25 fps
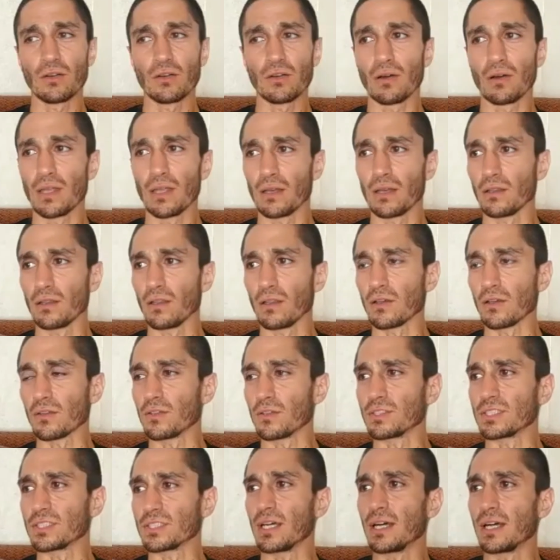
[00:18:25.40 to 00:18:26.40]
and along
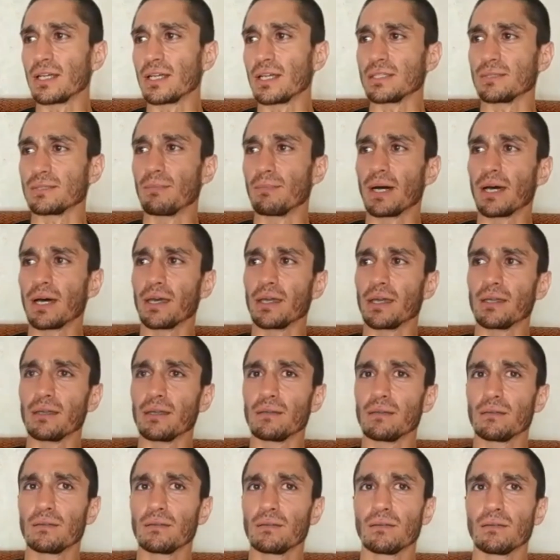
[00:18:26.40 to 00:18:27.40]
those lines,
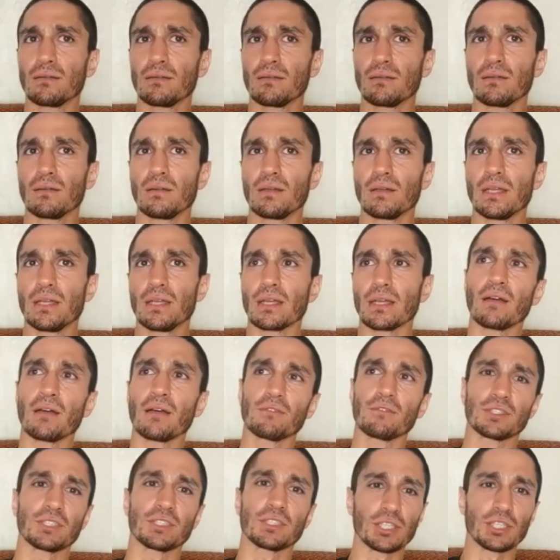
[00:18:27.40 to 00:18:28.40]
in a
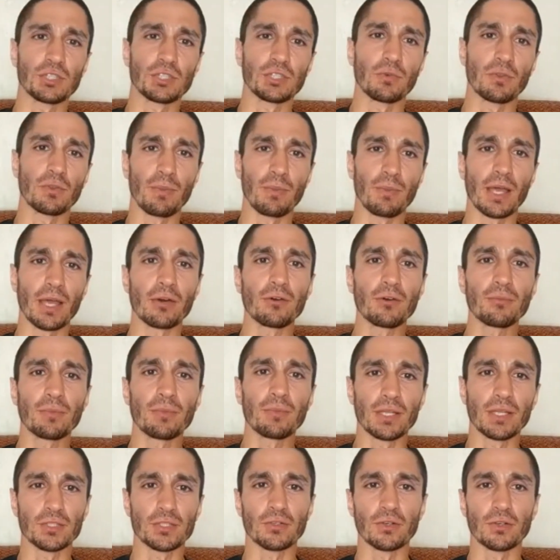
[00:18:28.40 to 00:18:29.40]
conversation with my own
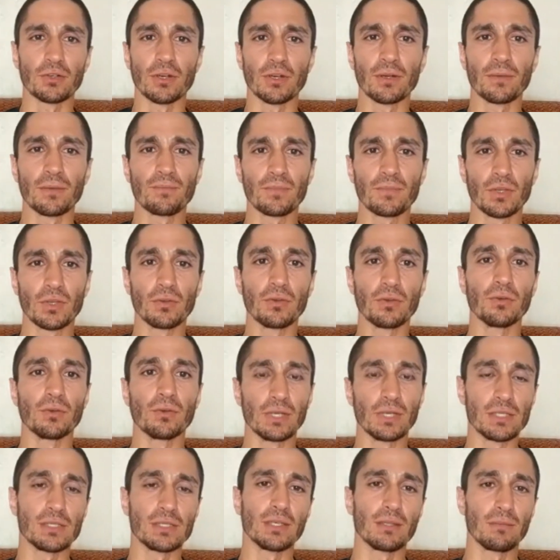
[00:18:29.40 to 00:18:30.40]
mentor, who
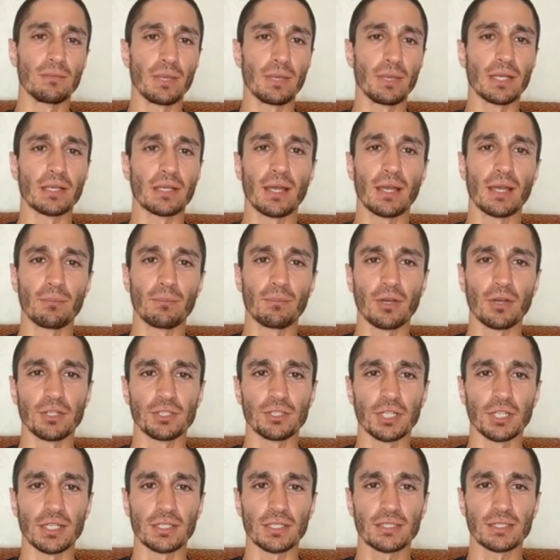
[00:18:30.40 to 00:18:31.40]
is in Mankind
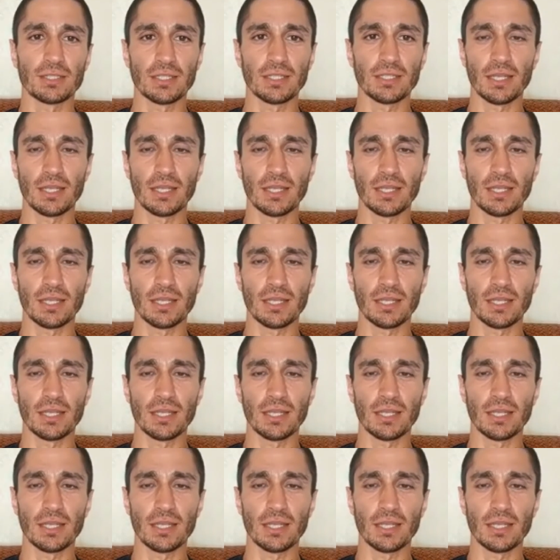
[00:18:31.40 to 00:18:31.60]
Project,